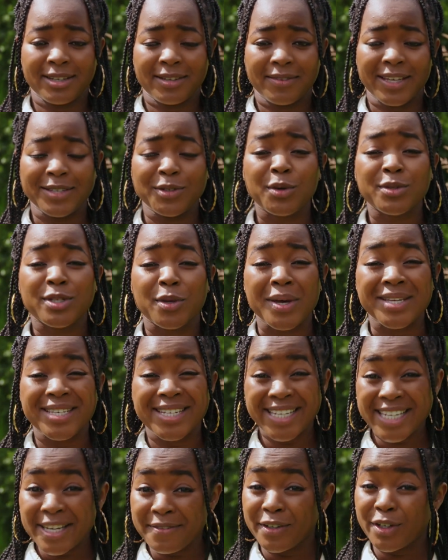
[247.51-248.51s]
there's also a
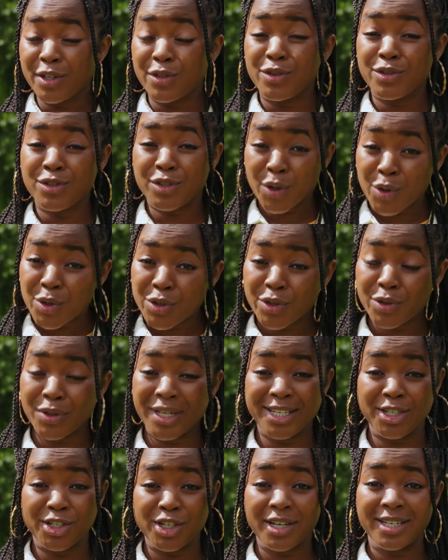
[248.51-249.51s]
significant social
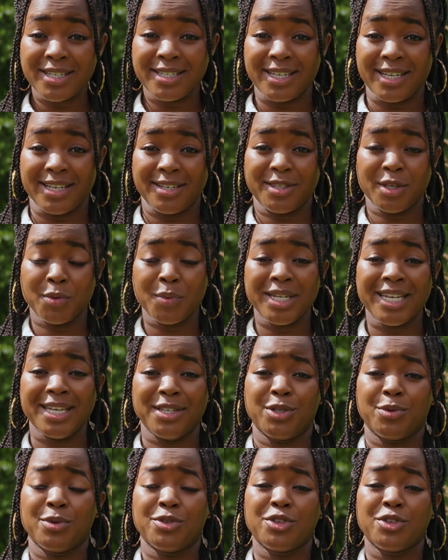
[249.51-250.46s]
injustice that we need to